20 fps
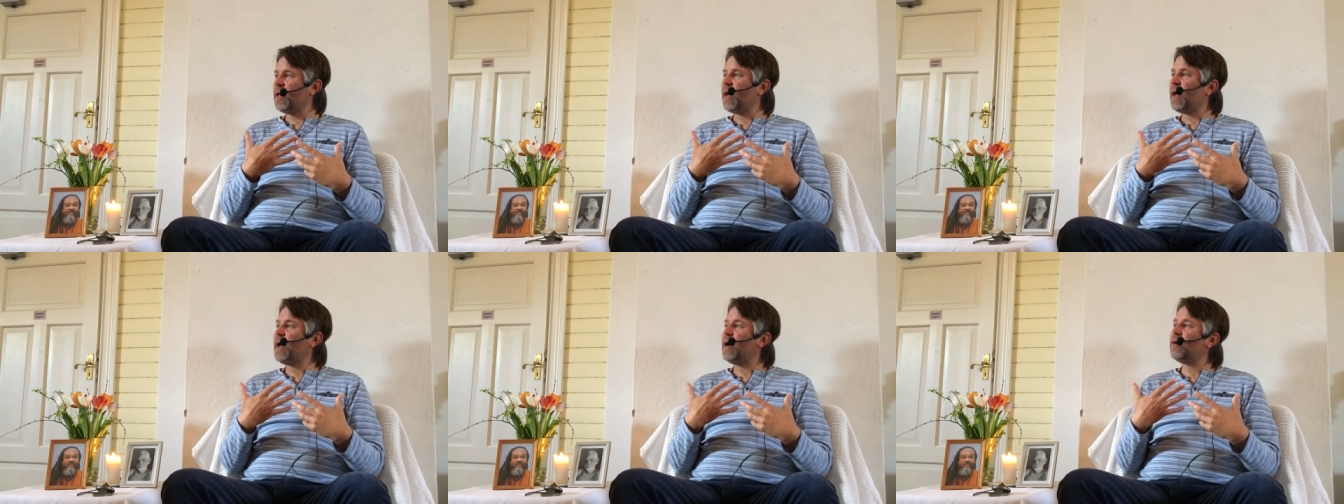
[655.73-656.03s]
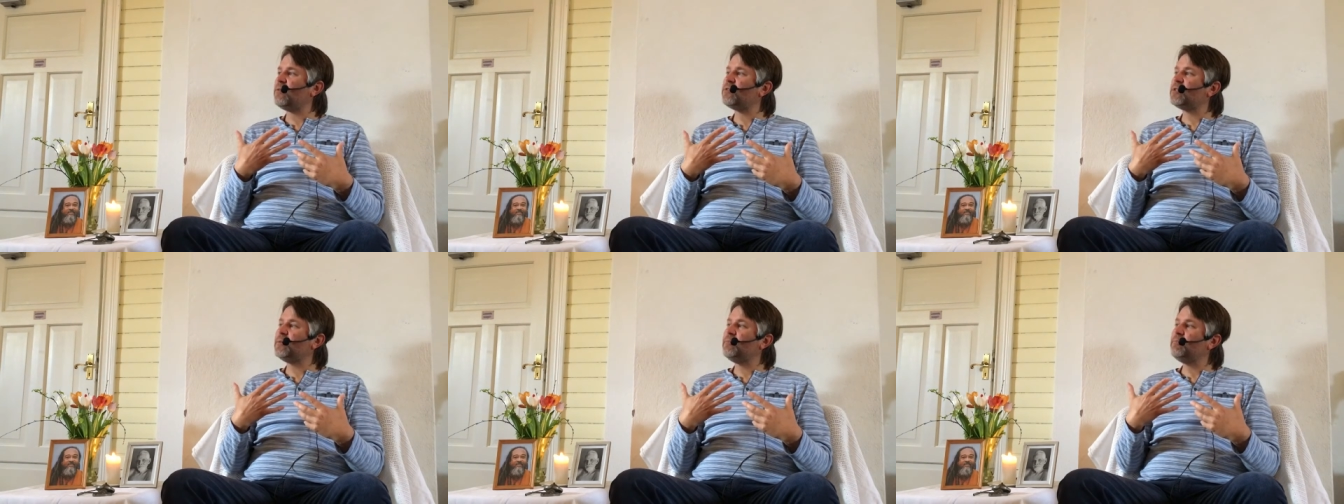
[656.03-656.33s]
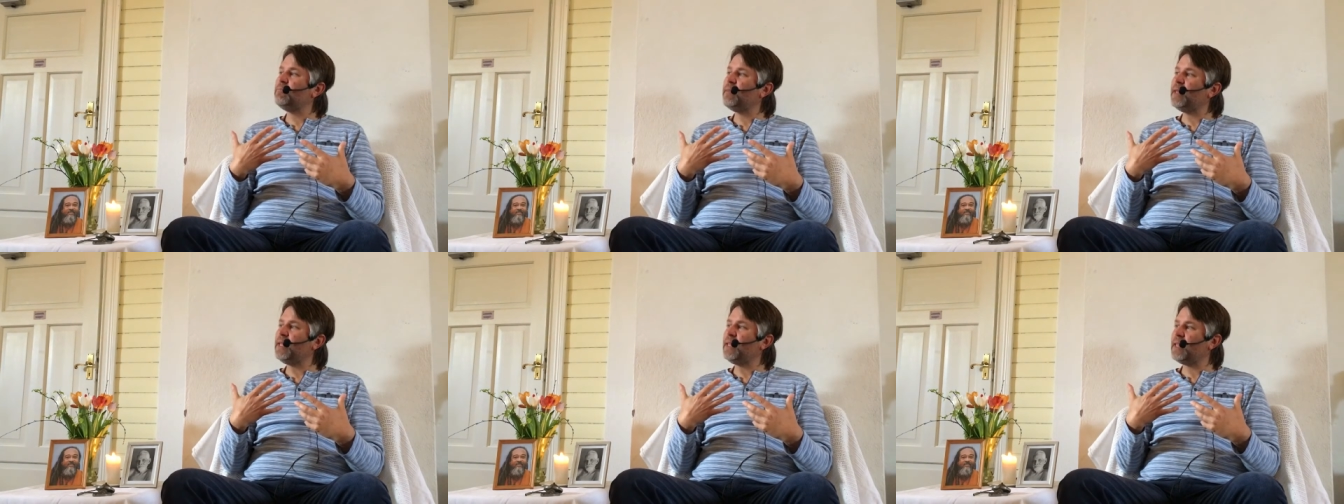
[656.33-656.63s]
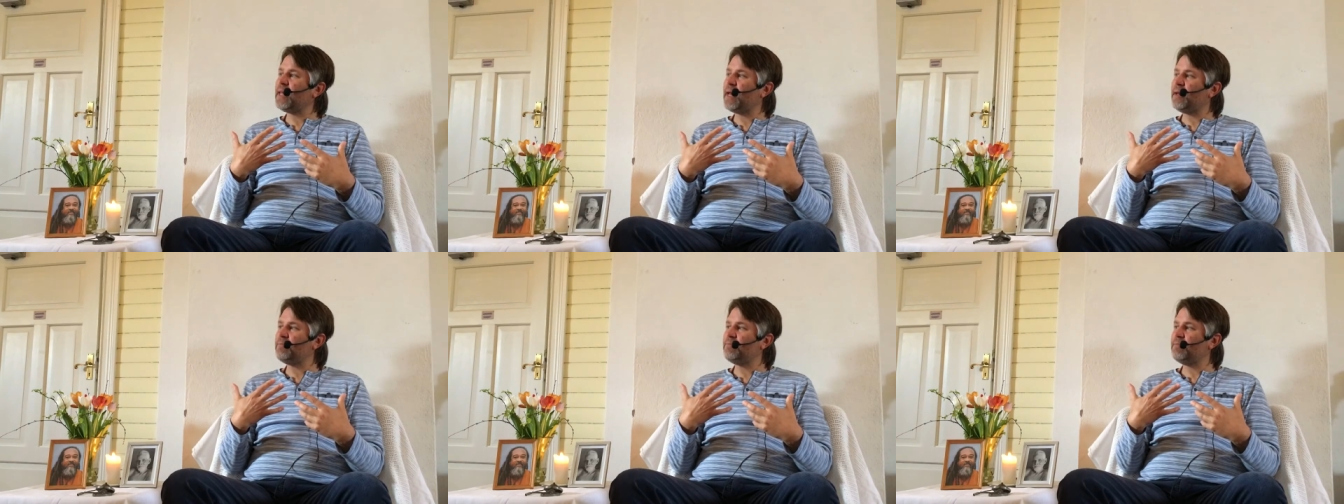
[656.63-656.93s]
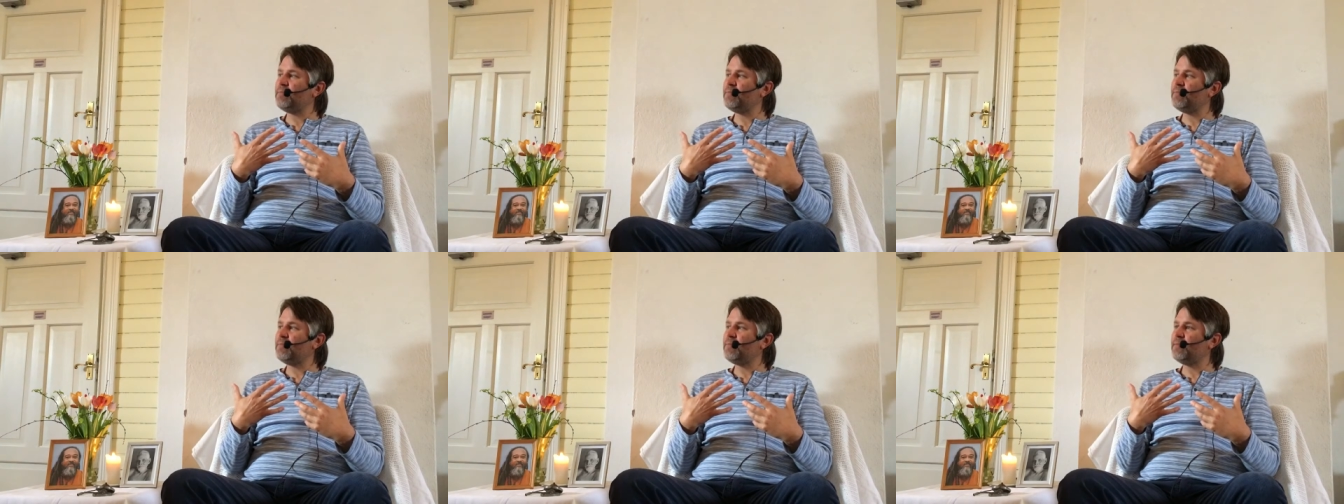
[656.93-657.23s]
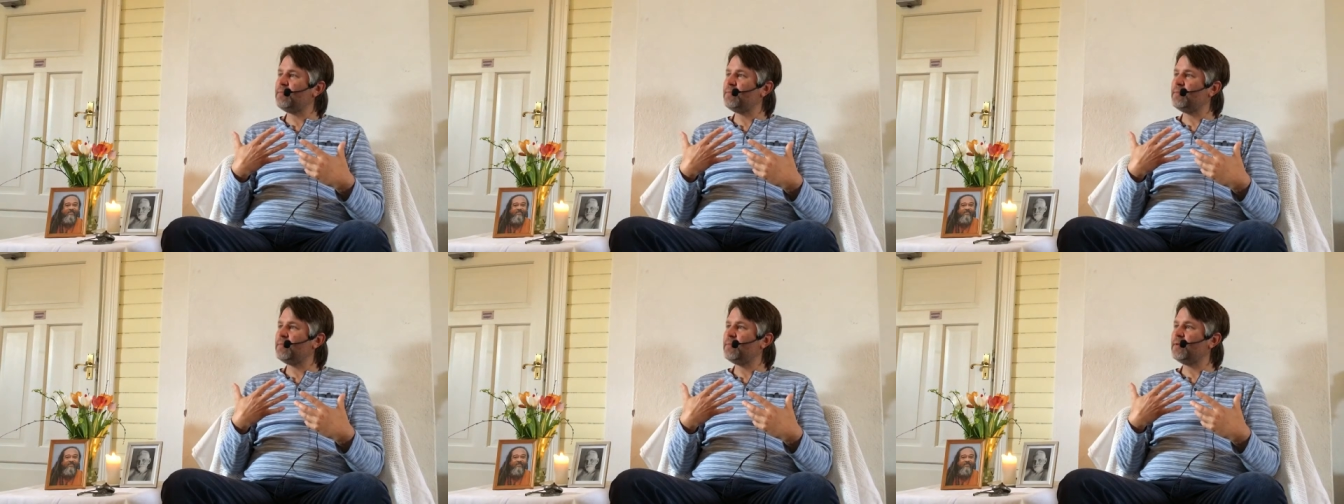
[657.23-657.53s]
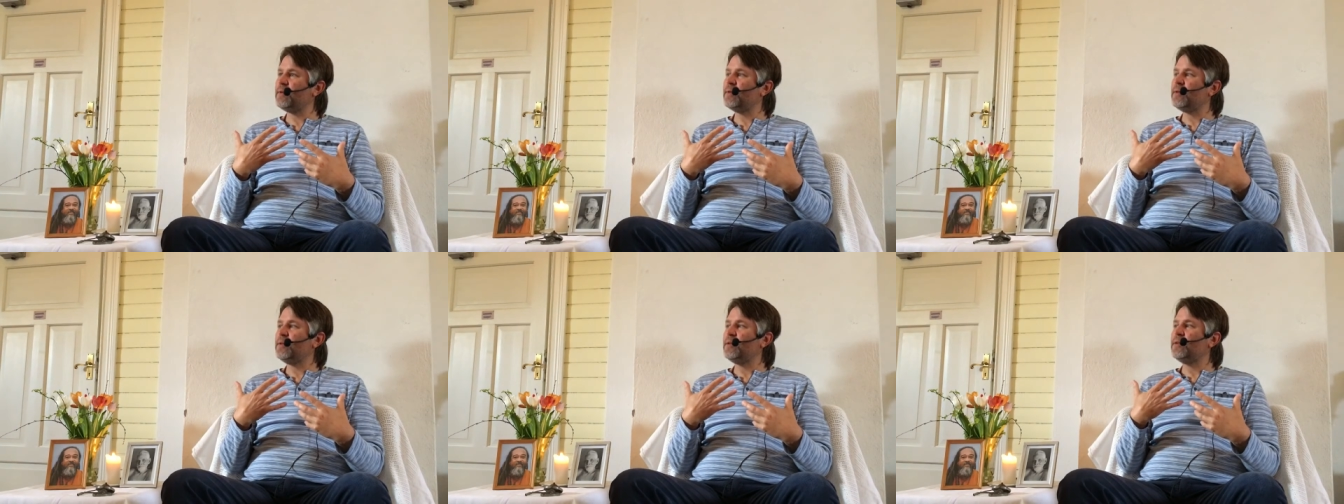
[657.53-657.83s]
How to meet them?
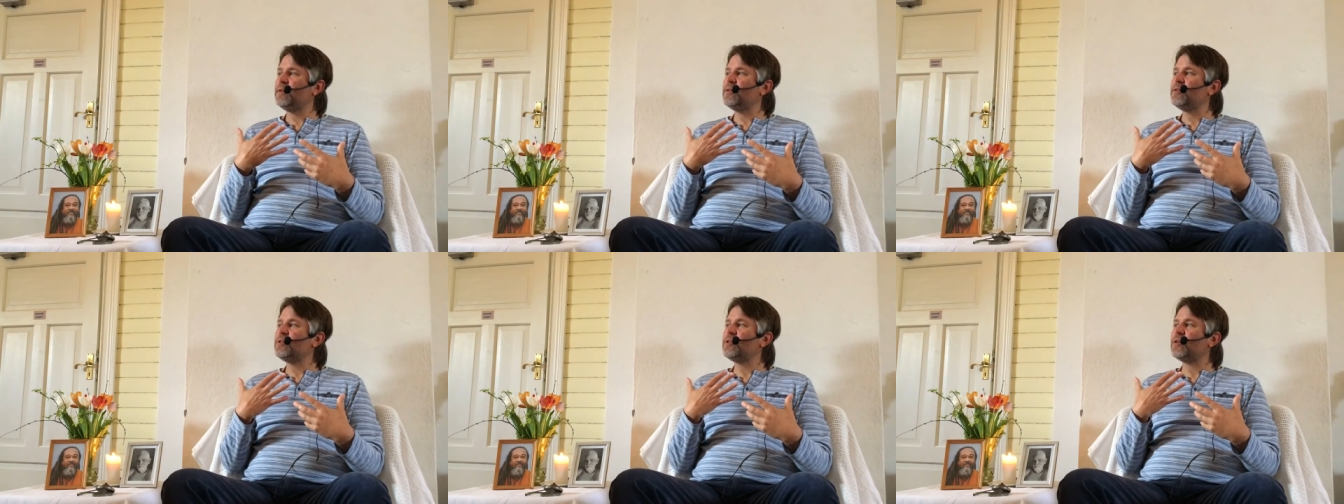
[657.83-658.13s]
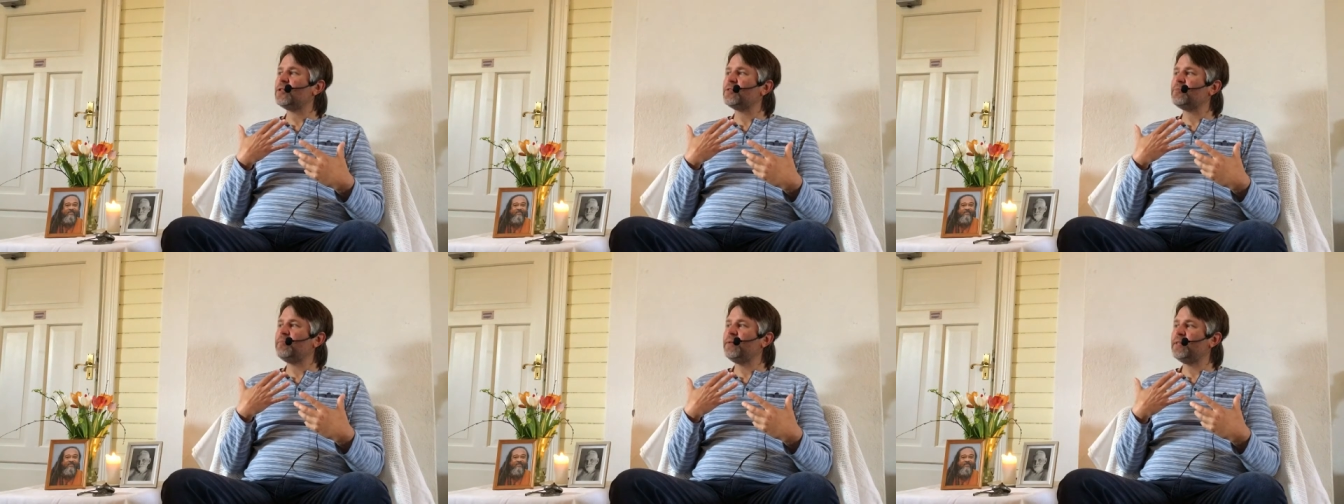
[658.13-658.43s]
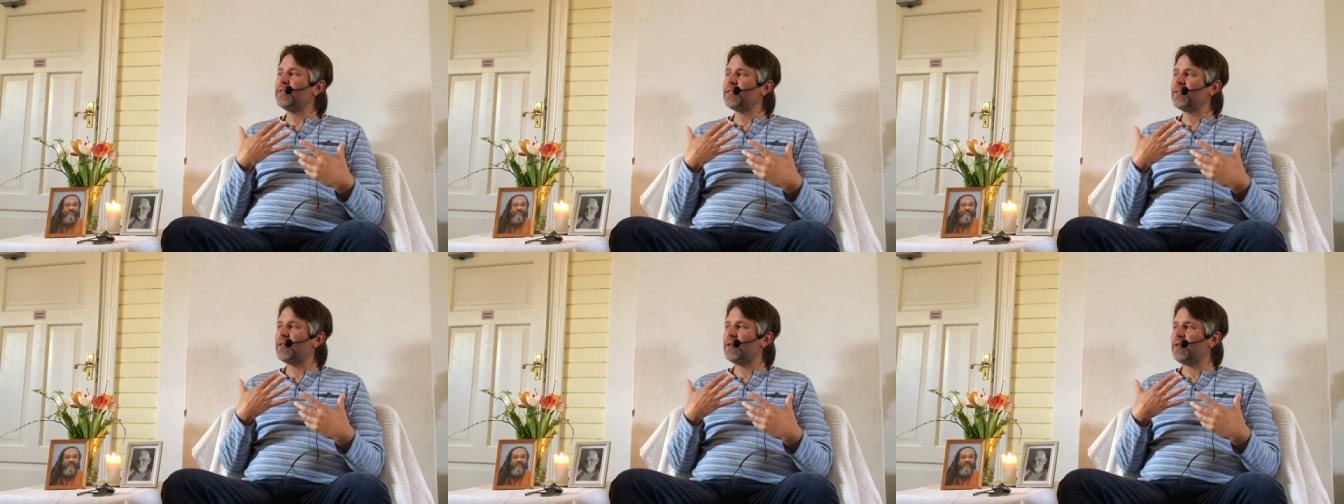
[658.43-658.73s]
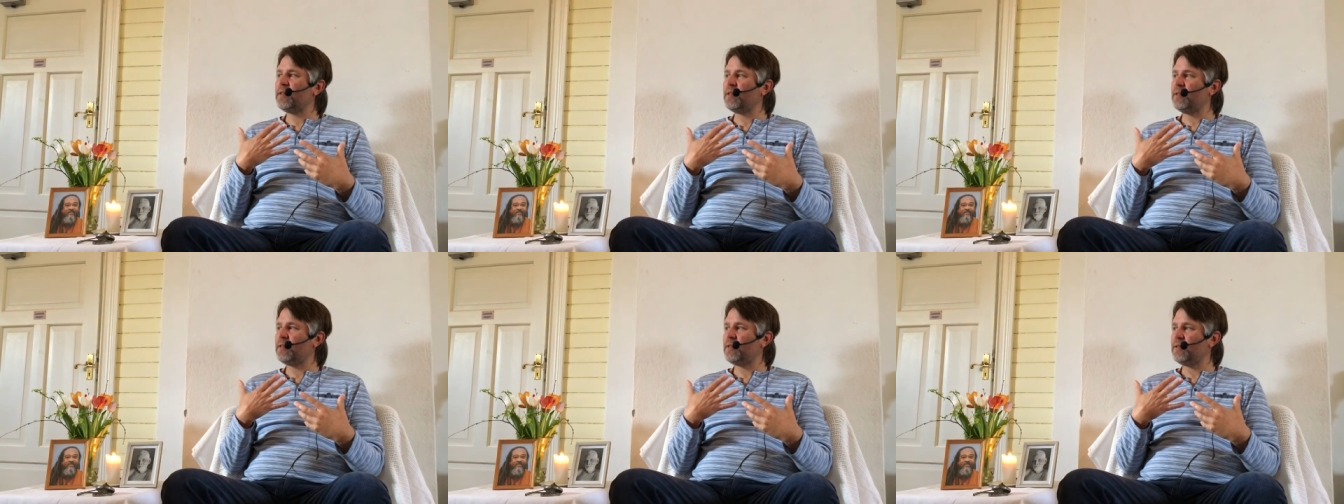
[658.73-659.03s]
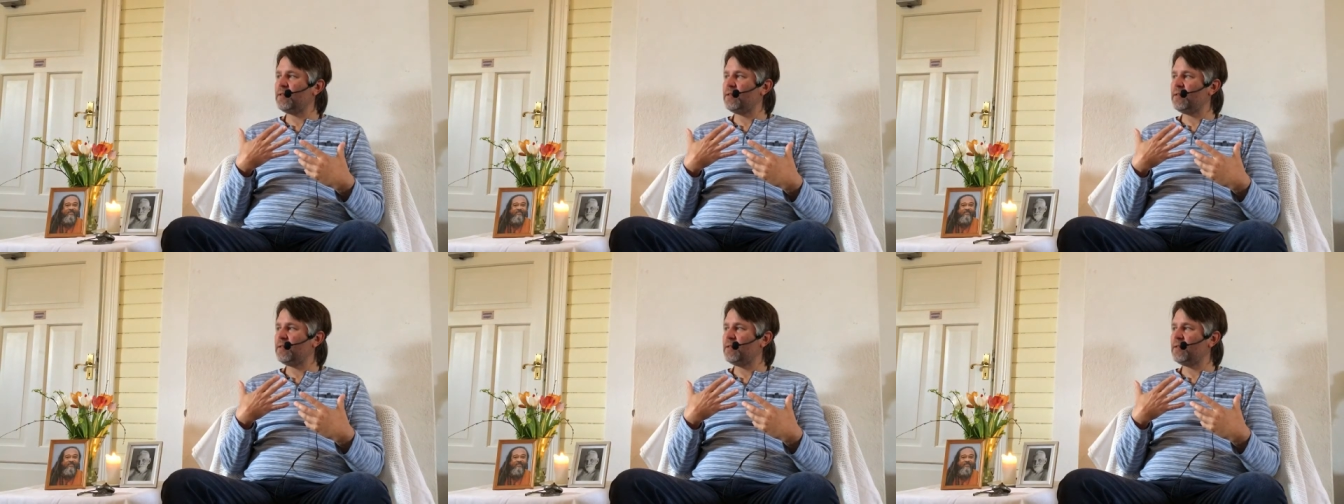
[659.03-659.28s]
Just be still.